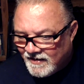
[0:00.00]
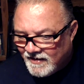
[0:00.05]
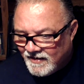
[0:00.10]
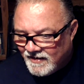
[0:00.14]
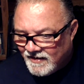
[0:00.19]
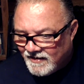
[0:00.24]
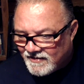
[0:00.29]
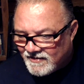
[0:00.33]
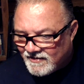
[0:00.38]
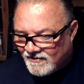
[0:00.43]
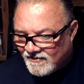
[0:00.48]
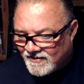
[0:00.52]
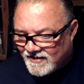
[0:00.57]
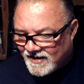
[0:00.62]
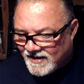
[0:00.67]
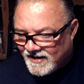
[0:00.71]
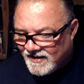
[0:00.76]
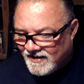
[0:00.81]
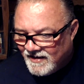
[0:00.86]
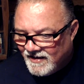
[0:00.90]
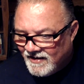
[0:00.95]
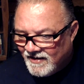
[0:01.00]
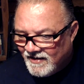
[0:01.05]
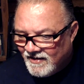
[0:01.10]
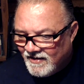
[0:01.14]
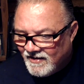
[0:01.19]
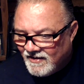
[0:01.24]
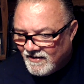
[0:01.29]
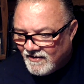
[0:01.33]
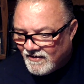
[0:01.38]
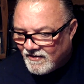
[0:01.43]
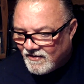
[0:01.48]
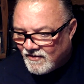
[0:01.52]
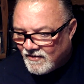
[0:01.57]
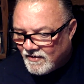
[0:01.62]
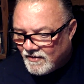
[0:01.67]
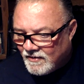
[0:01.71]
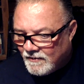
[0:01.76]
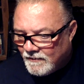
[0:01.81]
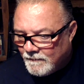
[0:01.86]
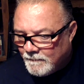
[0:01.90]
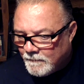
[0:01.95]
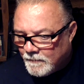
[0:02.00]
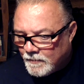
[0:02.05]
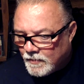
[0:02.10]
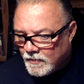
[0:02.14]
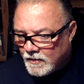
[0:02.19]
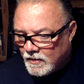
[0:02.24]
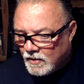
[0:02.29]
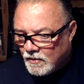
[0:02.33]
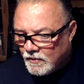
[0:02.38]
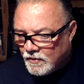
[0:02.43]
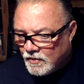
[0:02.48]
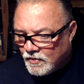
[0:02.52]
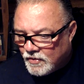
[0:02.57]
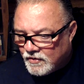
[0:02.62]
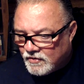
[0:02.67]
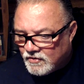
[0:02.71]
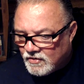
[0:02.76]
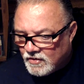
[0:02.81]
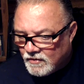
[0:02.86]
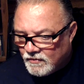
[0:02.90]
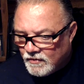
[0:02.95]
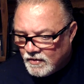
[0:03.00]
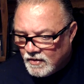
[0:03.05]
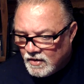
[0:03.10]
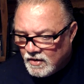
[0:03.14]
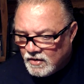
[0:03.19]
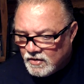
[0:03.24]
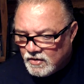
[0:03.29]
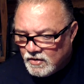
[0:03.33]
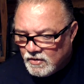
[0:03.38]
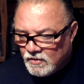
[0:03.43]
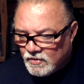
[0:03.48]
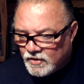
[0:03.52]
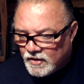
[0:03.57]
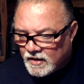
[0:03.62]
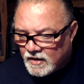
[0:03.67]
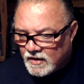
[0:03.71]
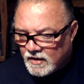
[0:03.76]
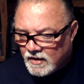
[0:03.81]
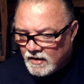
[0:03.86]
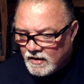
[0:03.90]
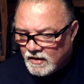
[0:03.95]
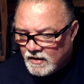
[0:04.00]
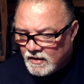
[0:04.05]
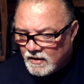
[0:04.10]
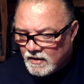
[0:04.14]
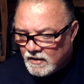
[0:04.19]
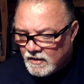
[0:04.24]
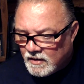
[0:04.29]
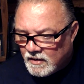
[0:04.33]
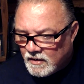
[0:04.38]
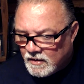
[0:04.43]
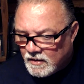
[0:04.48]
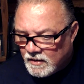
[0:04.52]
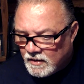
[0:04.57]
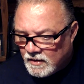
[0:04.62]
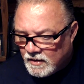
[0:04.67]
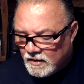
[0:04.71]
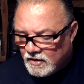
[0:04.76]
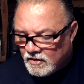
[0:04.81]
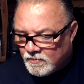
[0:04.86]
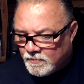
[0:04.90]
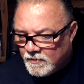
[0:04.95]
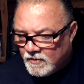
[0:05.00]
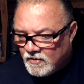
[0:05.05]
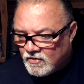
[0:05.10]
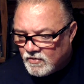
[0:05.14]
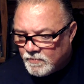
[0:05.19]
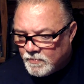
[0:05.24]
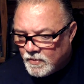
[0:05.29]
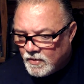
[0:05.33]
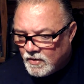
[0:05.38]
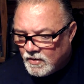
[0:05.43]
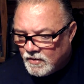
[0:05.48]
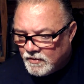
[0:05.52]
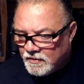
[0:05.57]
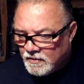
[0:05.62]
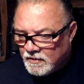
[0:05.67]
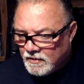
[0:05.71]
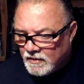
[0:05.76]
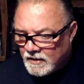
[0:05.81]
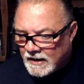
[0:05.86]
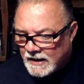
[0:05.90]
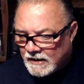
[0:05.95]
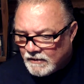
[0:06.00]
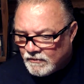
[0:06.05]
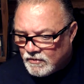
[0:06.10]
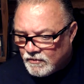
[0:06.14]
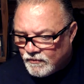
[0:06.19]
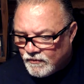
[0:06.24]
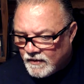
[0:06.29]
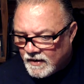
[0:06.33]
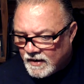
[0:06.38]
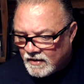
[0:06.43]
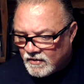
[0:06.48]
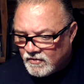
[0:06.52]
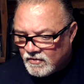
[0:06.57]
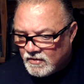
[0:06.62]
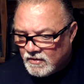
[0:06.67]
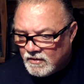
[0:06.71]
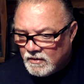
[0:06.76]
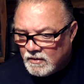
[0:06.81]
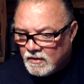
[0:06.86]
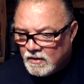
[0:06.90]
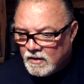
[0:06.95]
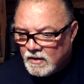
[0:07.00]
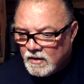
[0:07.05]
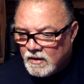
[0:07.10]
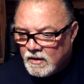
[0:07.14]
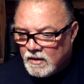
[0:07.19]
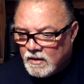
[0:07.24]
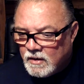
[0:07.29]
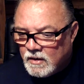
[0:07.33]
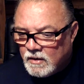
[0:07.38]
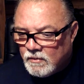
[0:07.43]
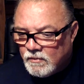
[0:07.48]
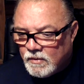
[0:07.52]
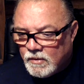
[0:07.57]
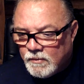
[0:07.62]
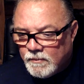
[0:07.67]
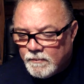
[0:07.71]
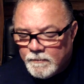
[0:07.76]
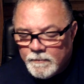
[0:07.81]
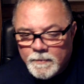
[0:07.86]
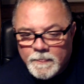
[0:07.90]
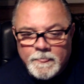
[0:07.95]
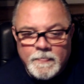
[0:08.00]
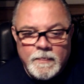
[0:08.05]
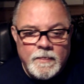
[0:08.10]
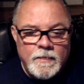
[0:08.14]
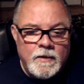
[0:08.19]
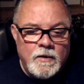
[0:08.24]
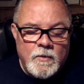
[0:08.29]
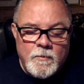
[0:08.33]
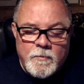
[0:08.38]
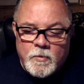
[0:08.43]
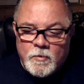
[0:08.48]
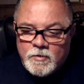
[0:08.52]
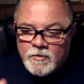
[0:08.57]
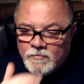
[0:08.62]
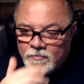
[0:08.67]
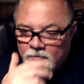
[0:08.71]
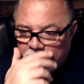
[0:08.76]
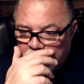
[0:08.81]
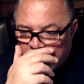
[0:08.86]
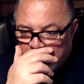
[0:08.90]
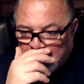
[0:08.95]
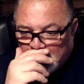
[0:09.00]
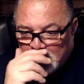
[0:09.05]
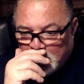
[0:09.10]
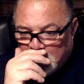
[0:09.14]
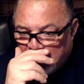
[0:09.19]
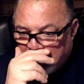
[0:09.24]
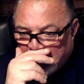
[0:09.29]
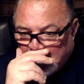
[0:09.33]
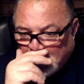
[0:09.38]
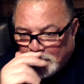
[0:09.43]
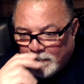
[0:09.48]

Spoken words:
It's okay. And other stuff. Do you think it's been spurred? How to fix? Well, the whole point of it is, Richard,